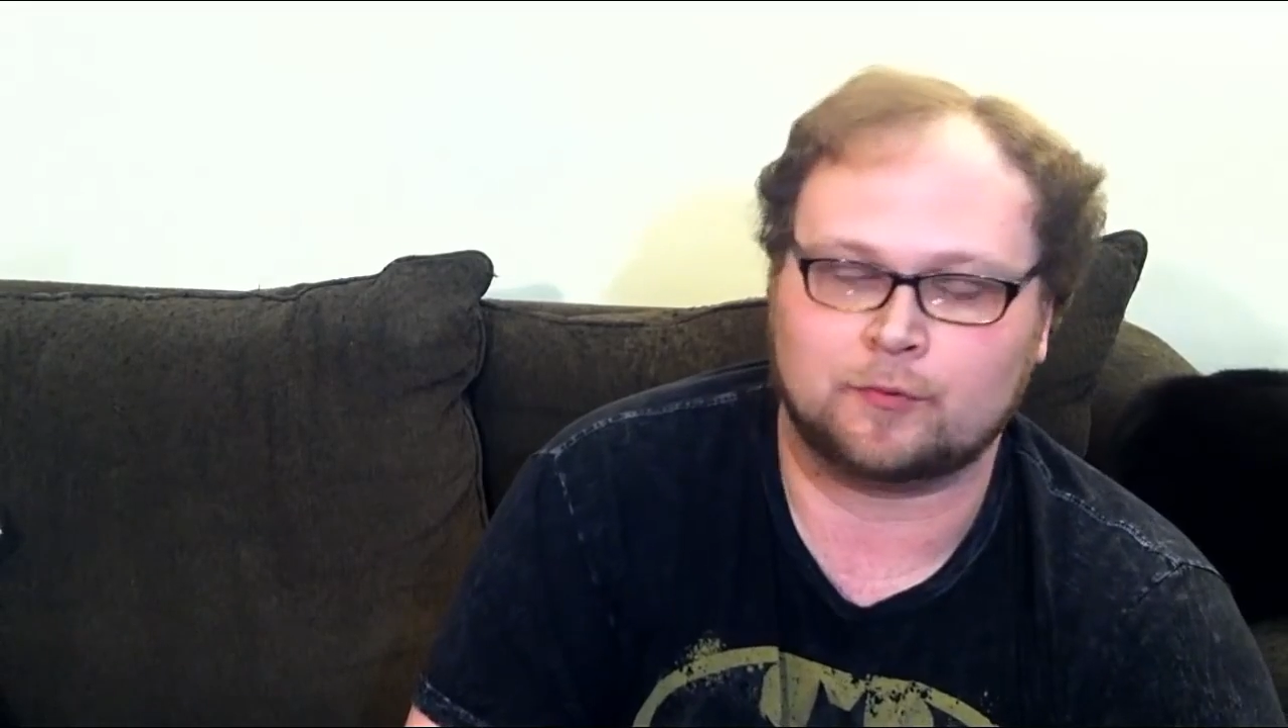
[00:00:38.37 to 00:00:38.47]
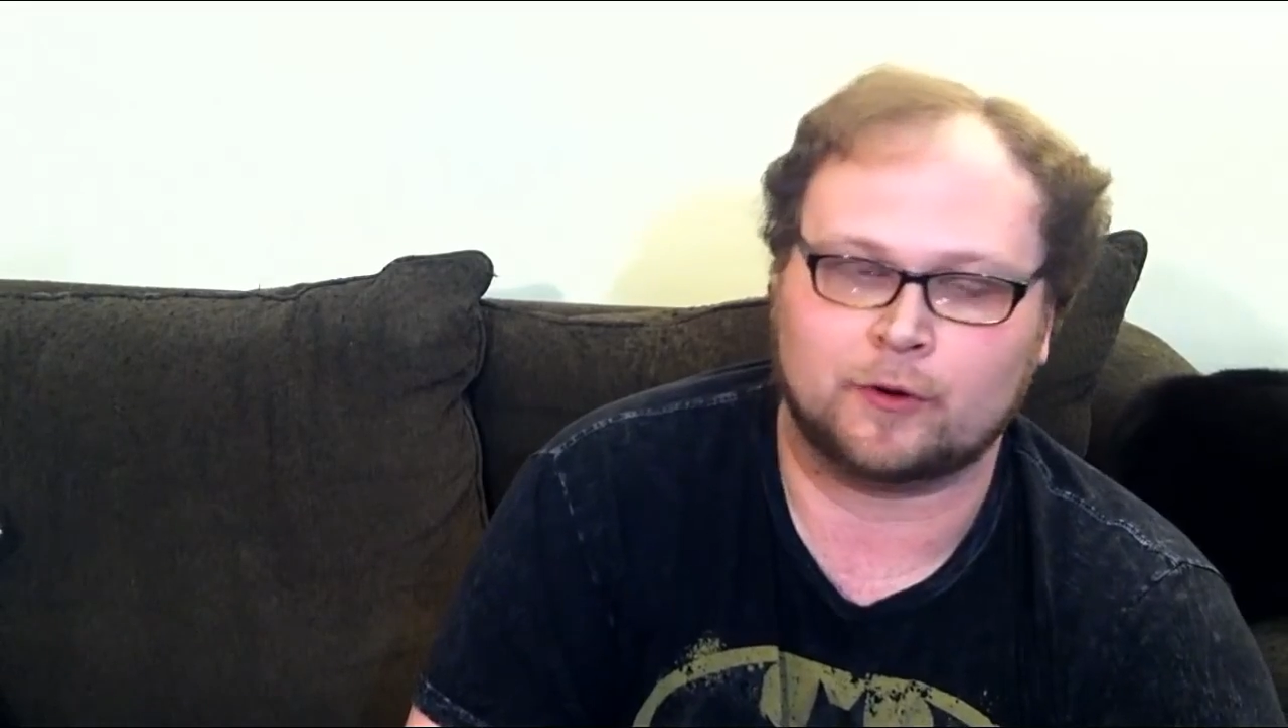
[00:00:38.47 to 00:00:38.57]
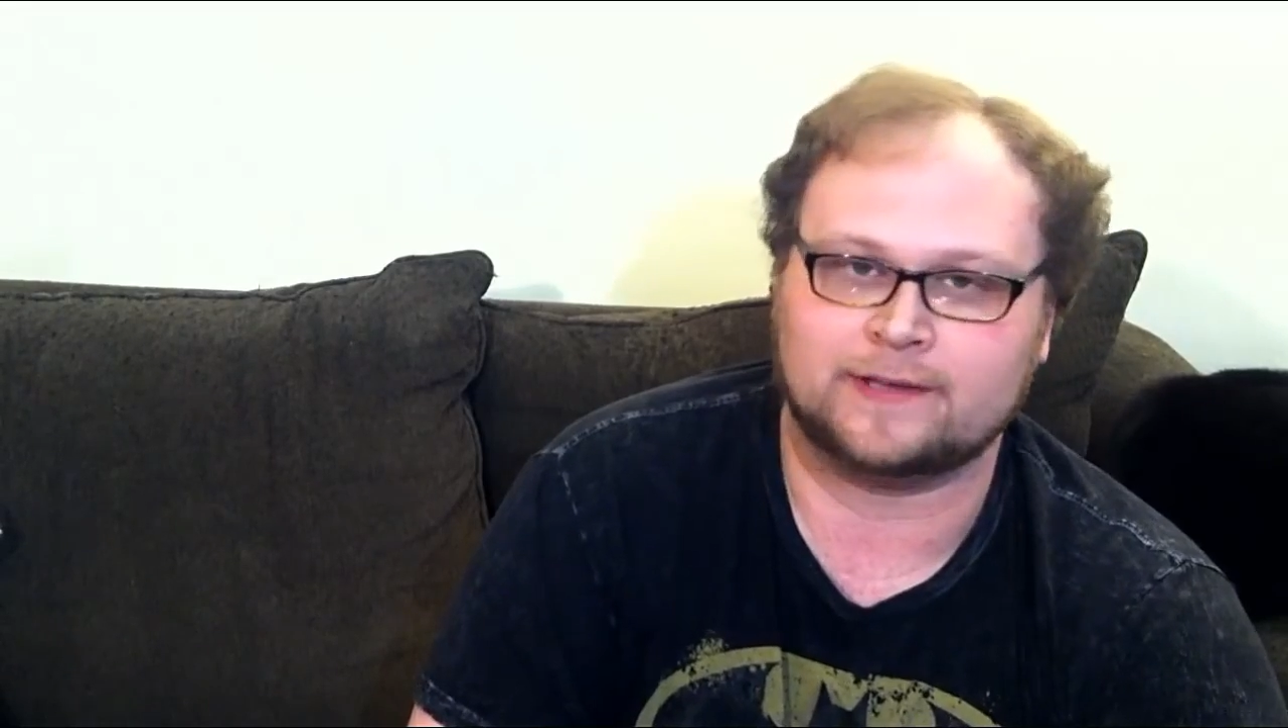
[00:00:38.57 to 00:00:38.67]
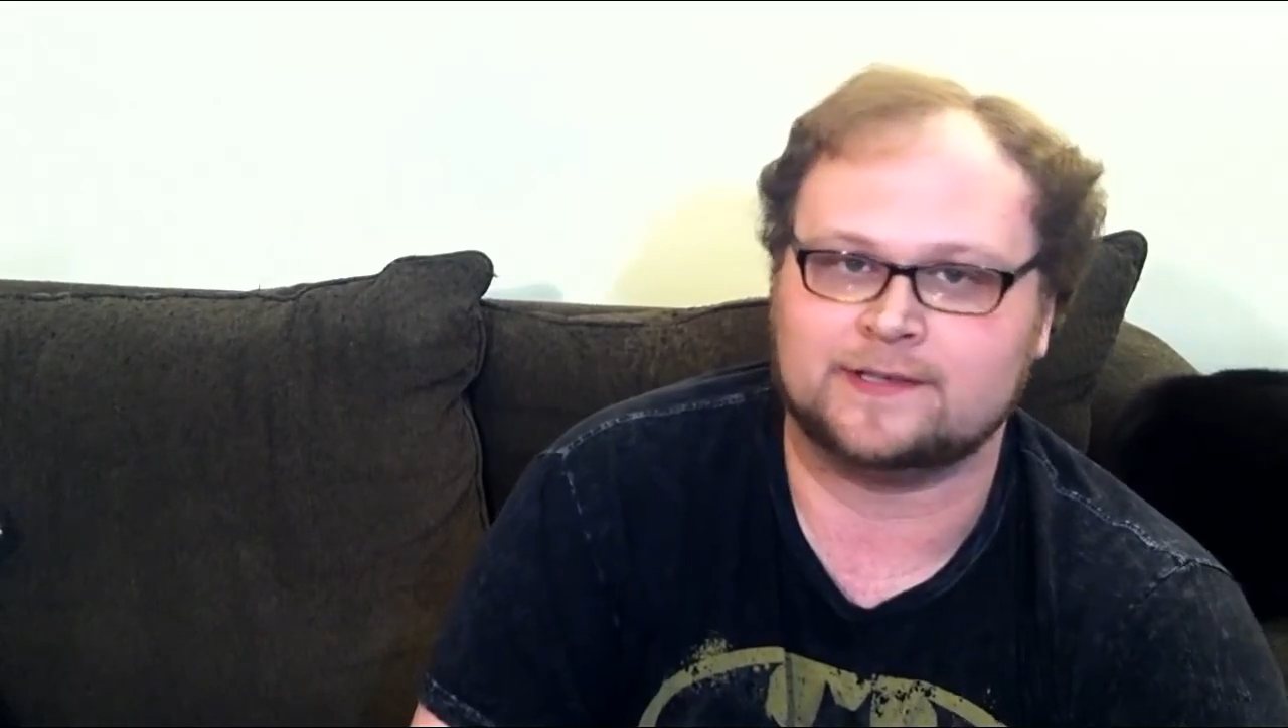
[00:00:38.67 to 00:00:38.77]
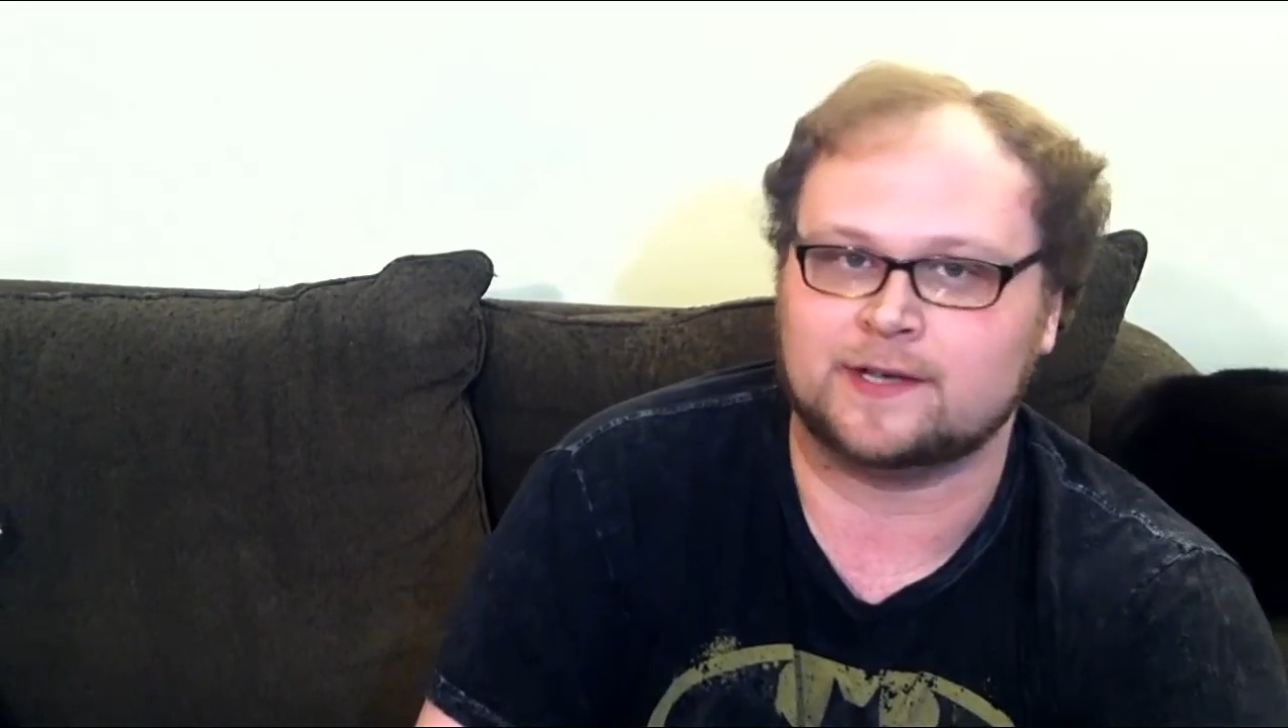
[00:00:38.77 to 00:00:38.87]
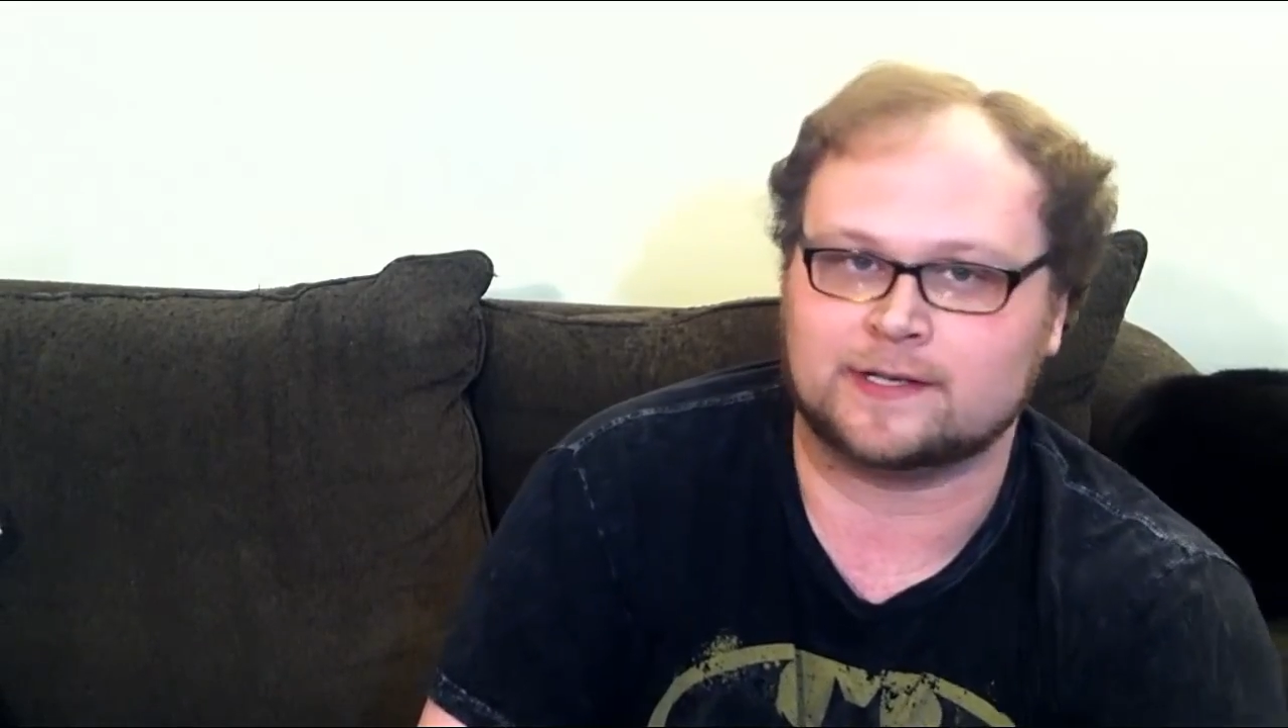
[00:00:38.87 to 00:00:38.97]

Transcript: prices